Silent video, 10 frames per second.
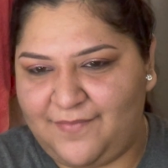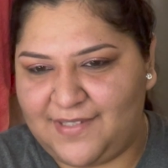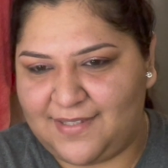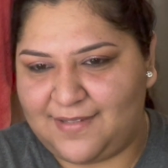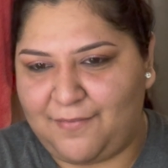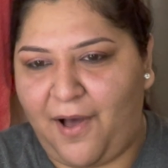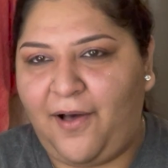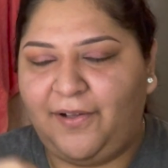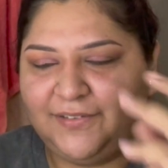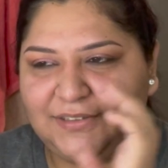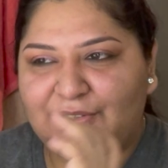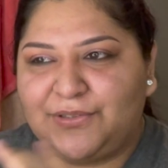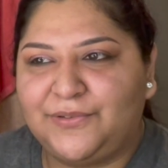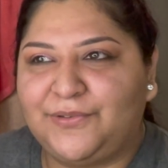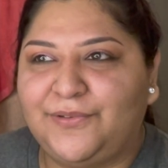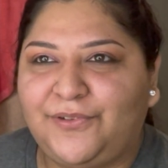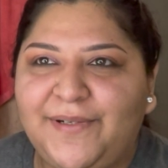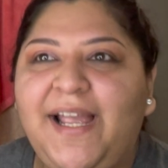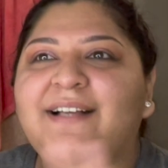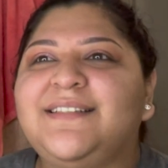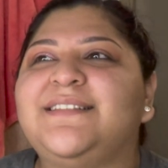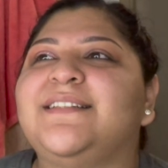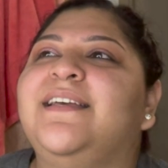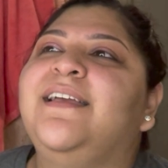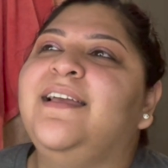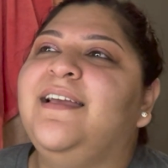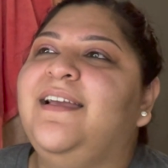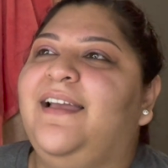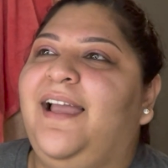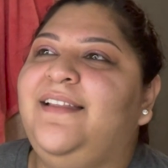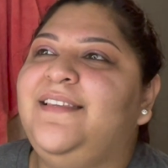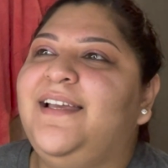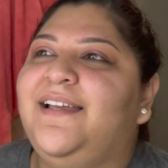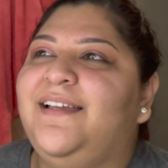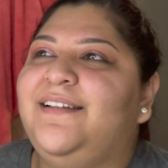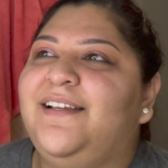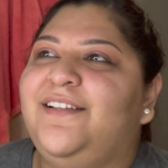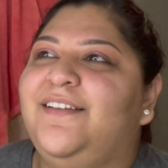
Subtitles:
small to 3X. And then,